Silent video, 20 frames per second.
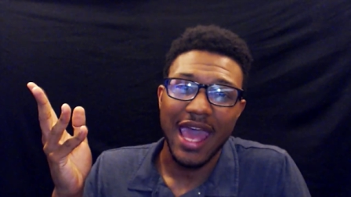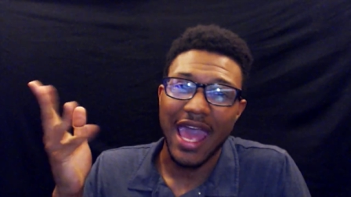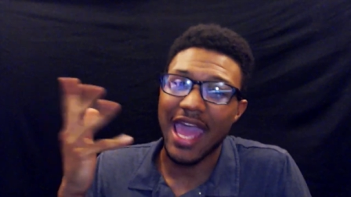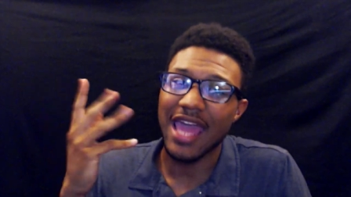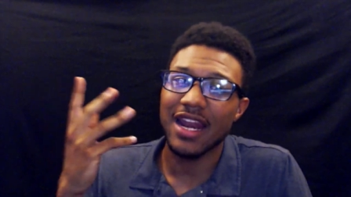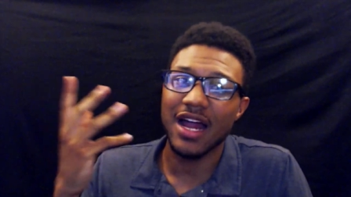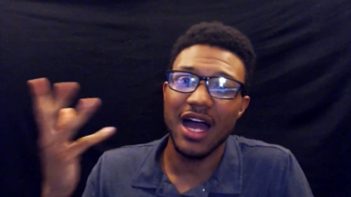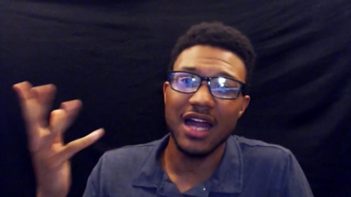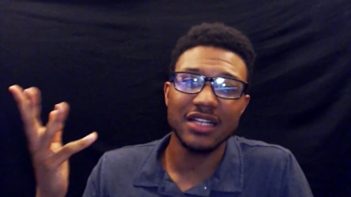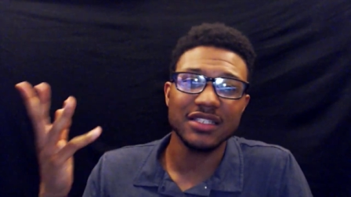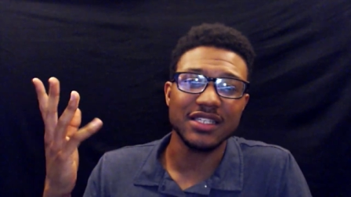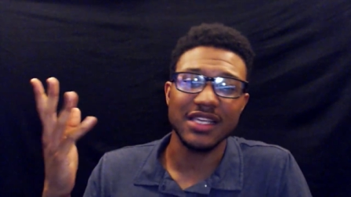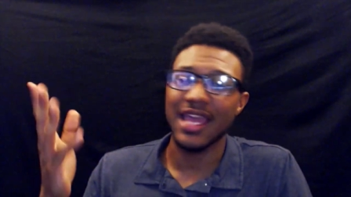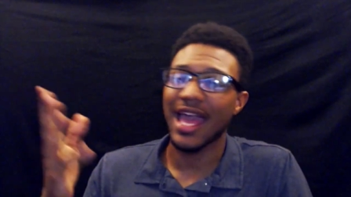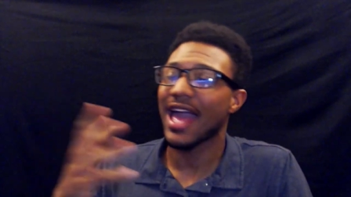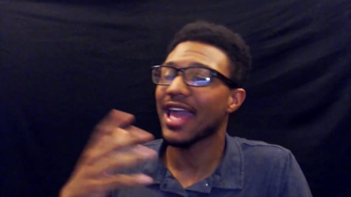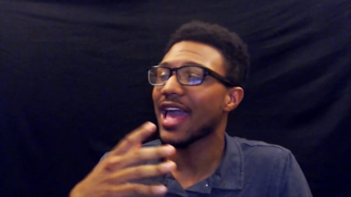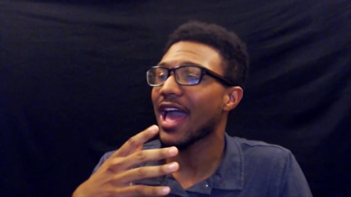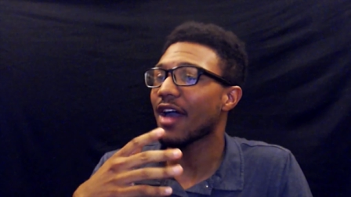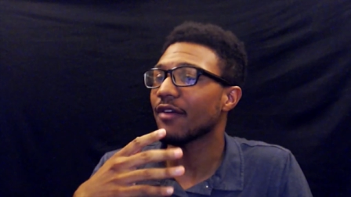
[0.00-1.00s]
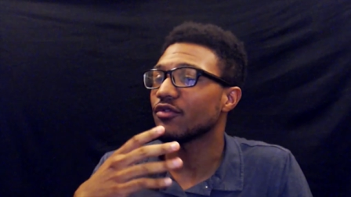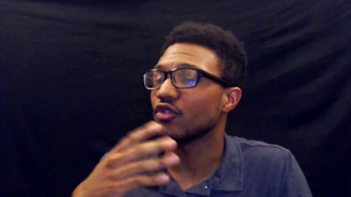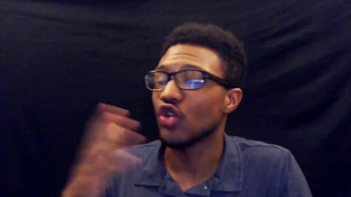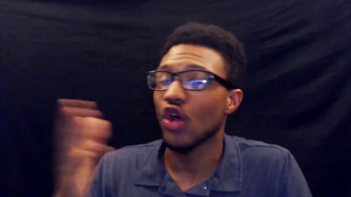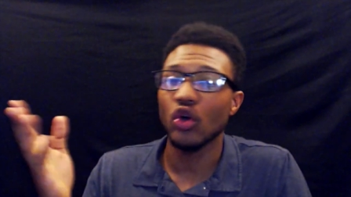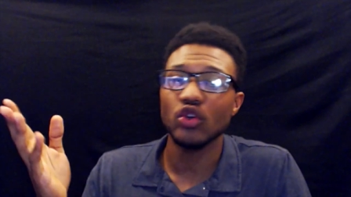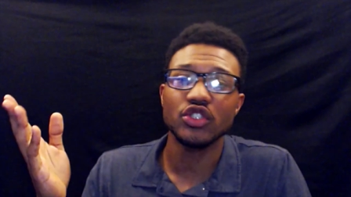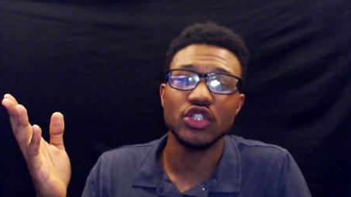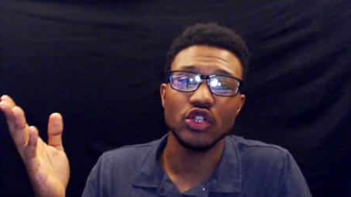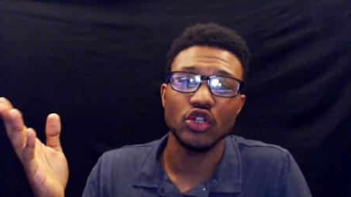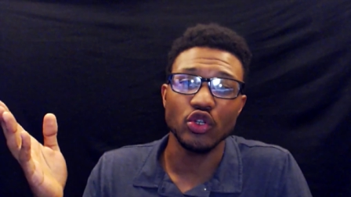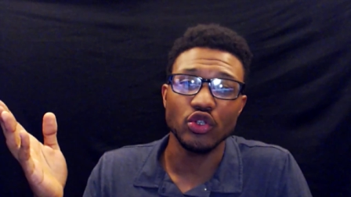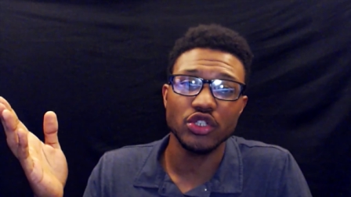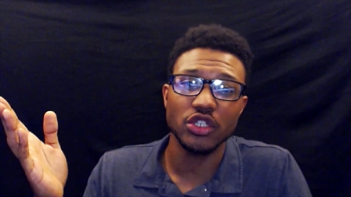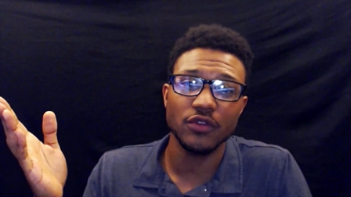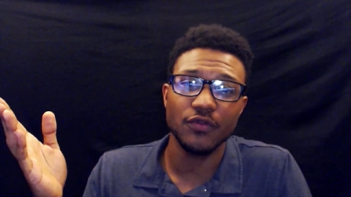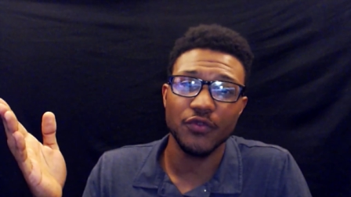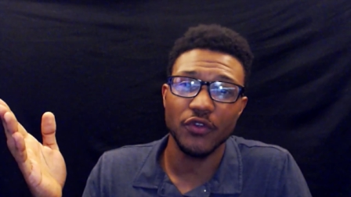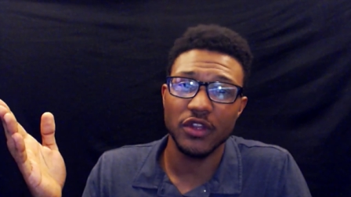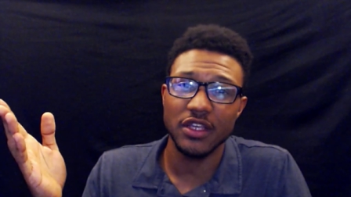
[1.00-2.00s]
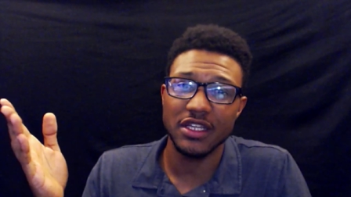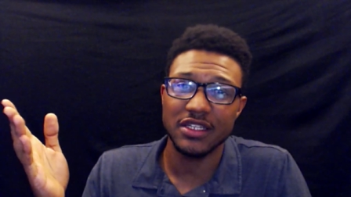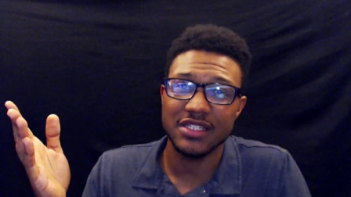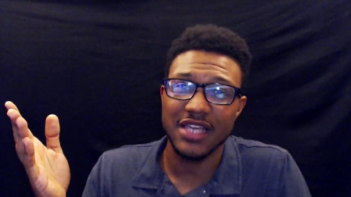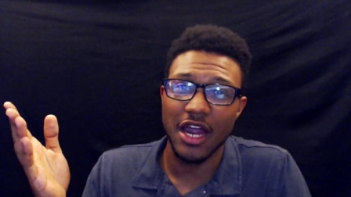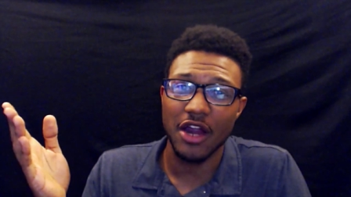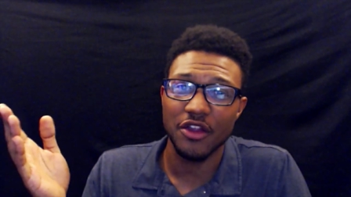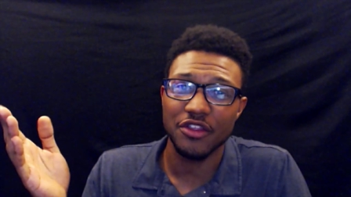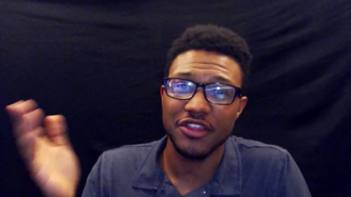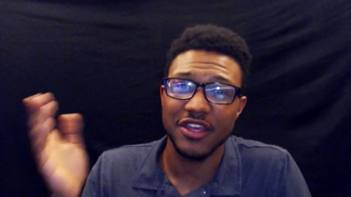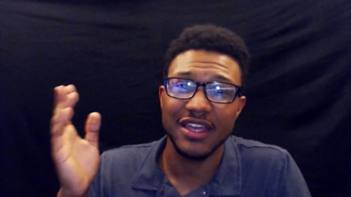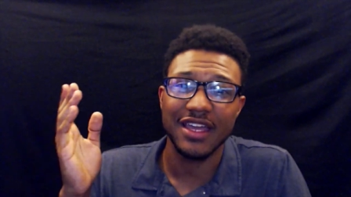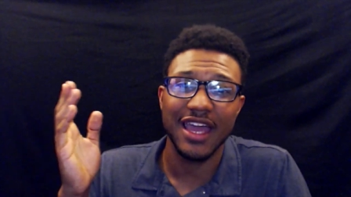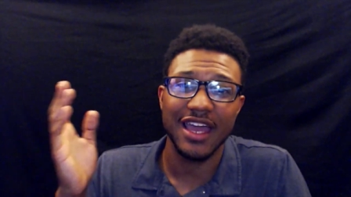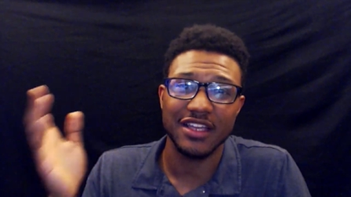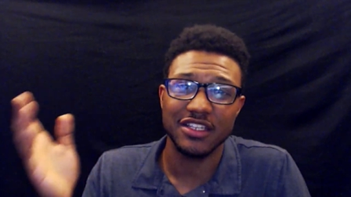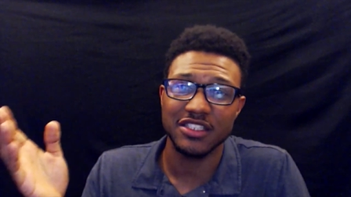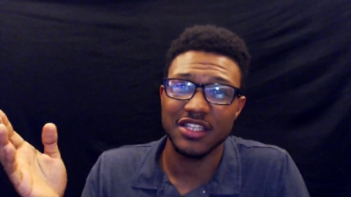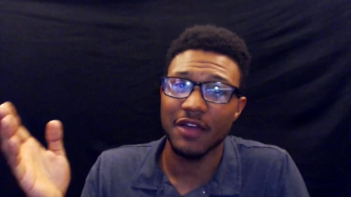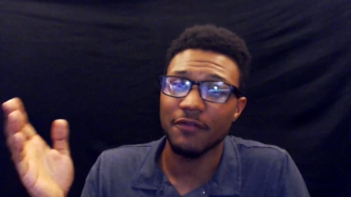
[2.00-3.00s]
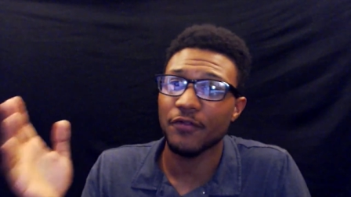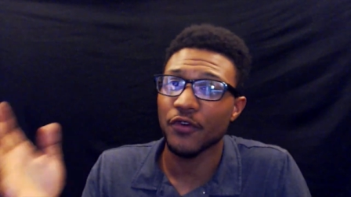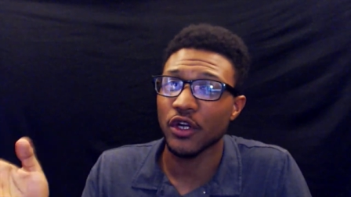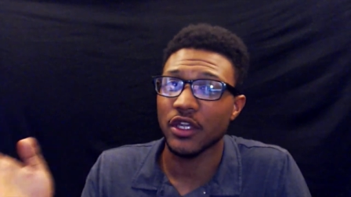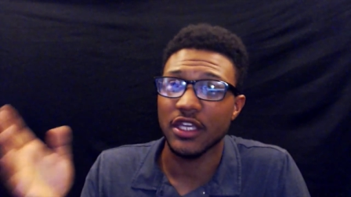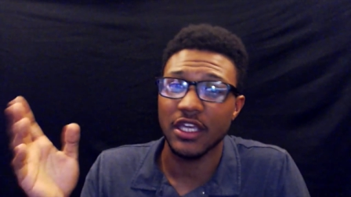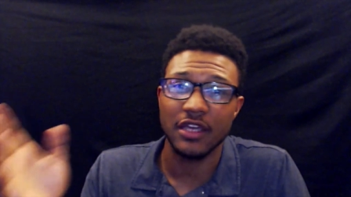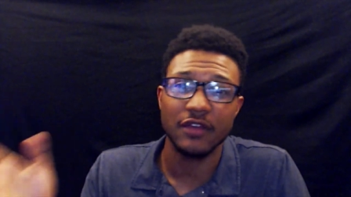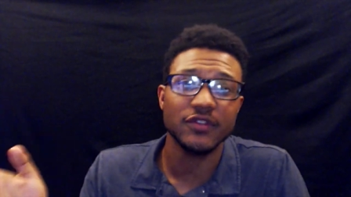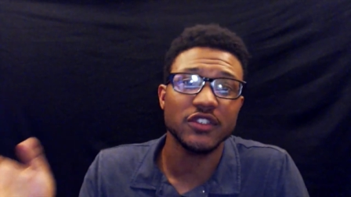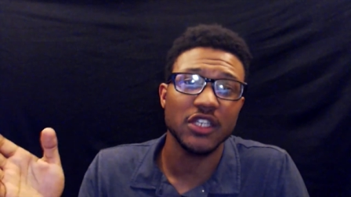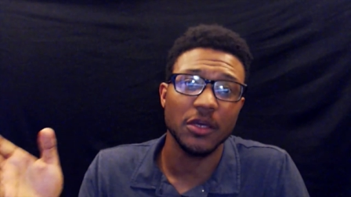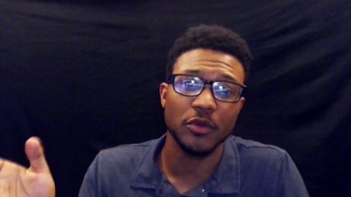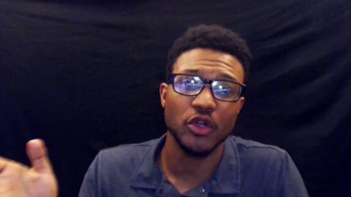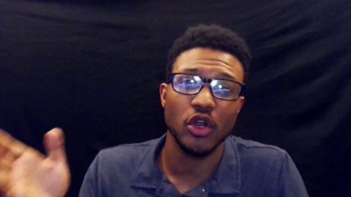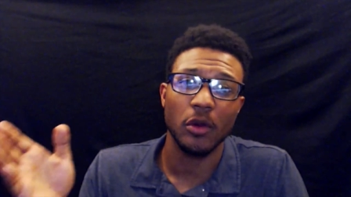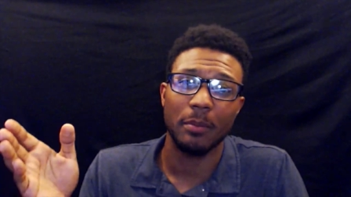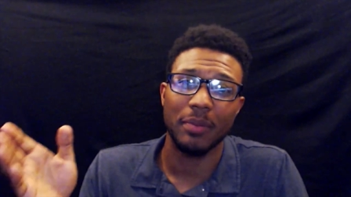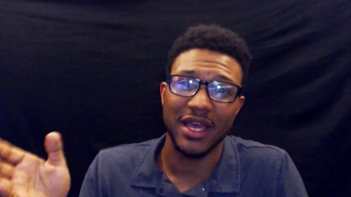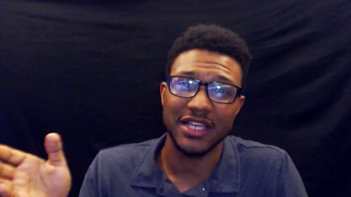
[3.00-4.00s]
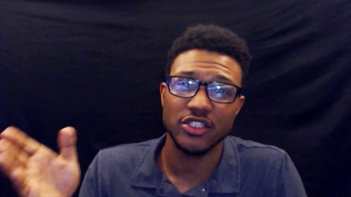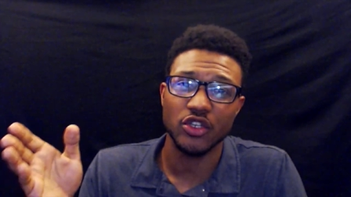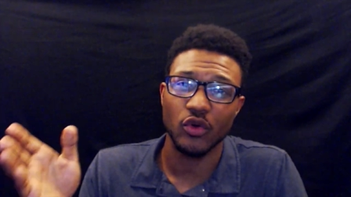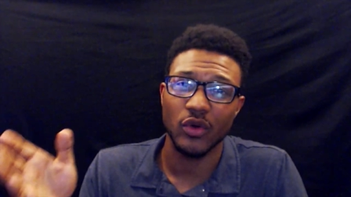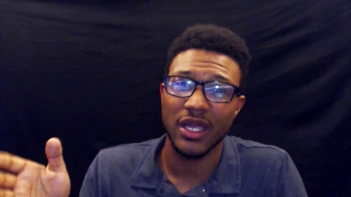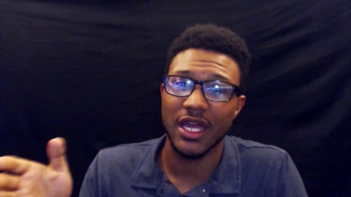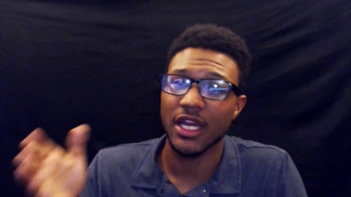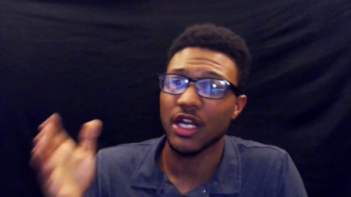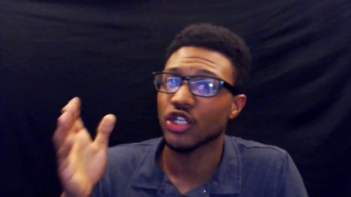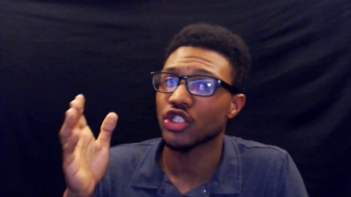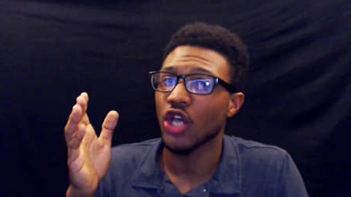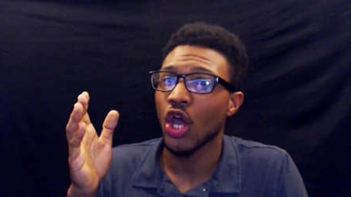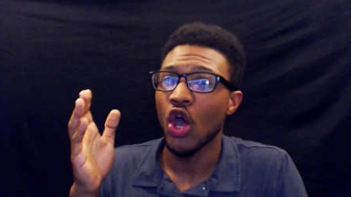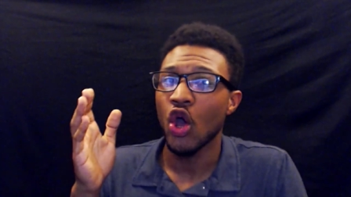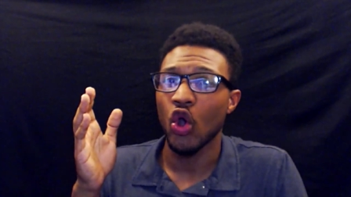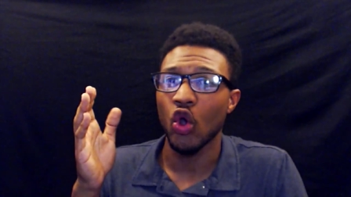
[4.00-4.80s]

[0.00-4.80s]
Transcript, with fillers: And honestly, I have no solution for the entire thing except for give some of your best creators